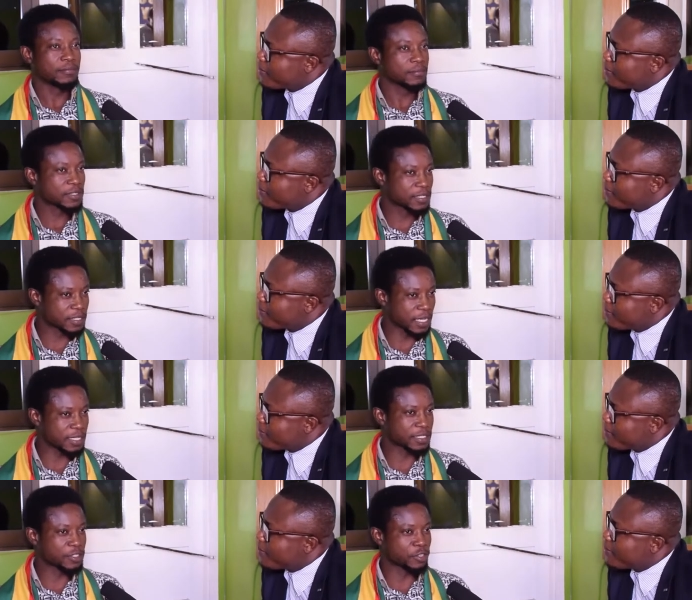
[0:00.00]

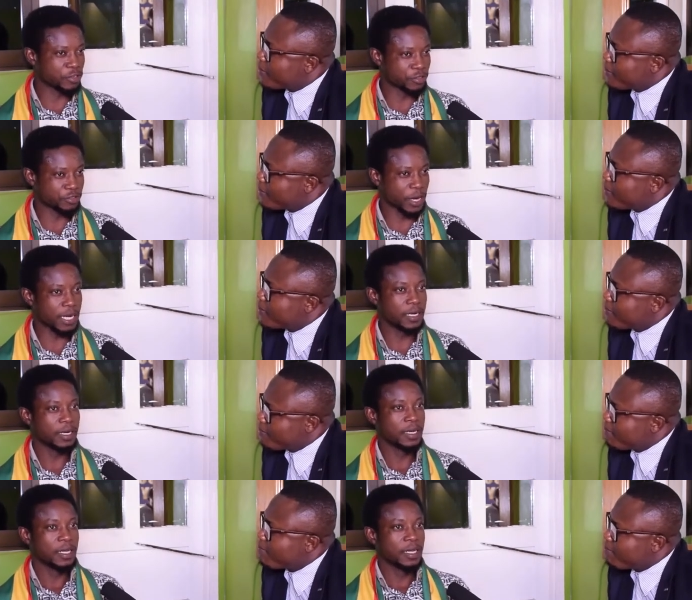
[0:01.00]
Speaker 1: six children.
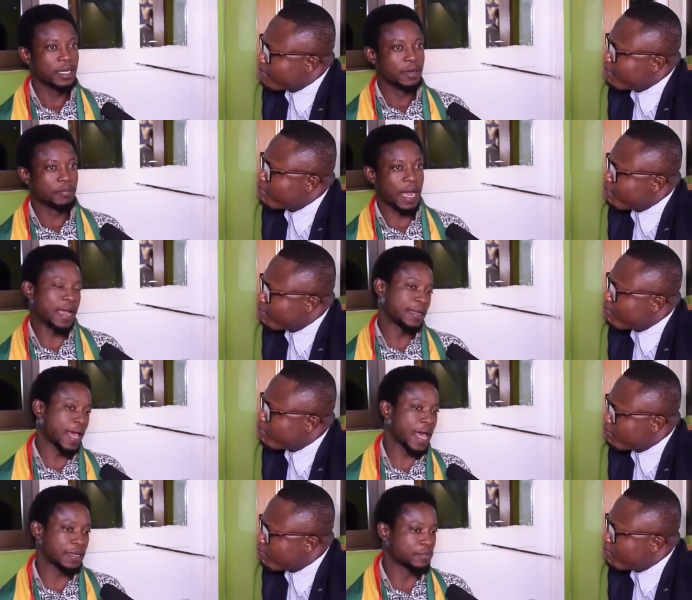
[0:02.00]
My dad